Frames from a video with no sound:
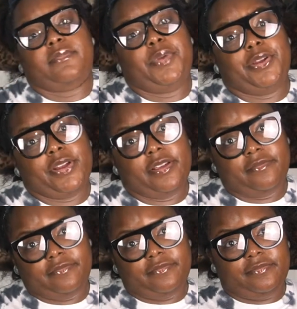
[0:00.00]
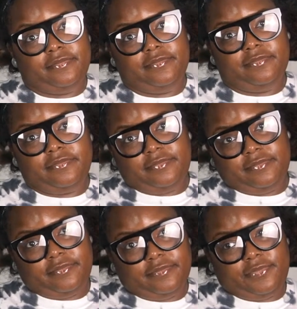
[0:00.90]
Period.
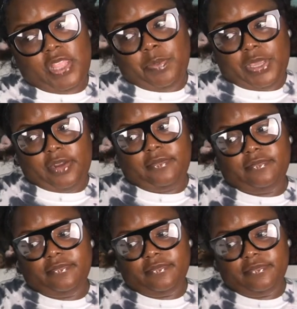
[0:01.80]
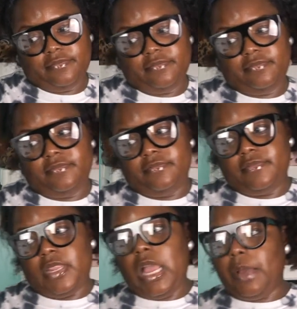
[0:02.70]
I'm getting them.
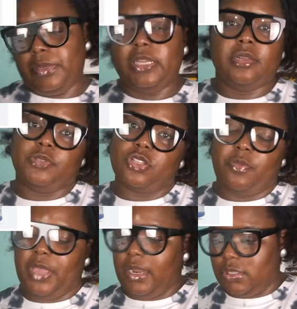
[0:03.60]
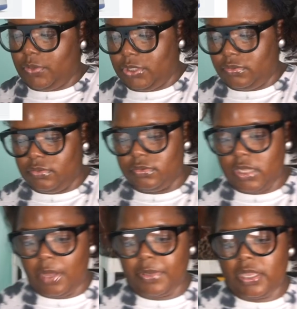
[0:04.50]
I'm getting them. I'm just going to be honest with you.
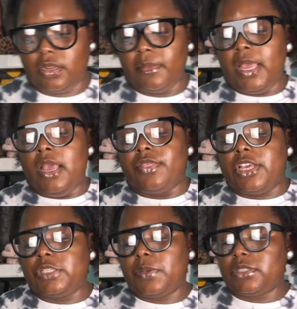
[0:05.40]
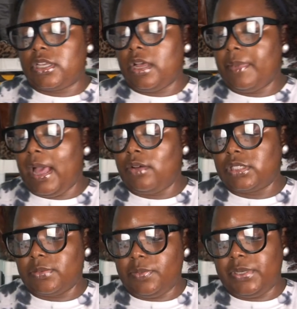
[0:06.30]
I'm getting it. These are supposed to come out
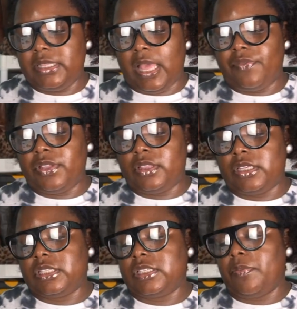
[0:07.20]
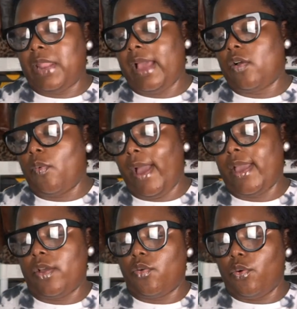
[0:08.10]
September 11th. This is the black,
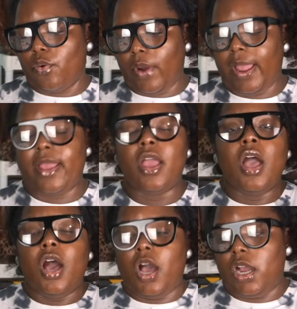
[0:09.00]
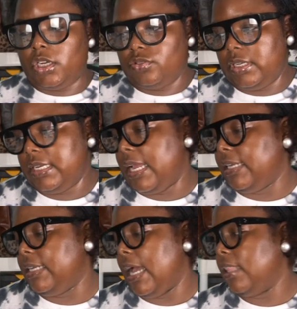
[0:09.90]
white, and cool gray.
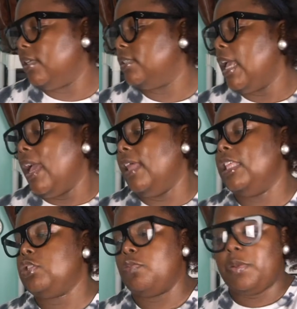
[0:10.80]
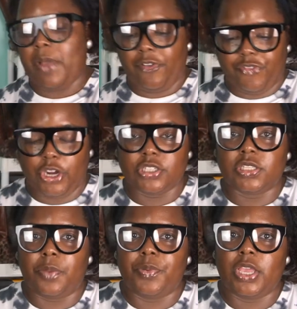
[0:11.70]
$190. And this will be my
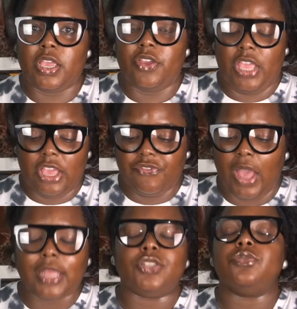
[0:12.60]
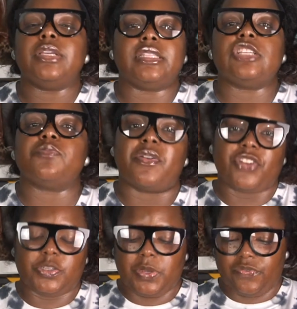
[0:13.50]
first. If I do get these, my
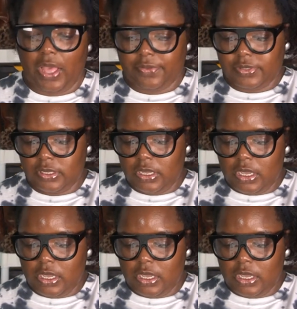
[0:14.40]
first pair of fives.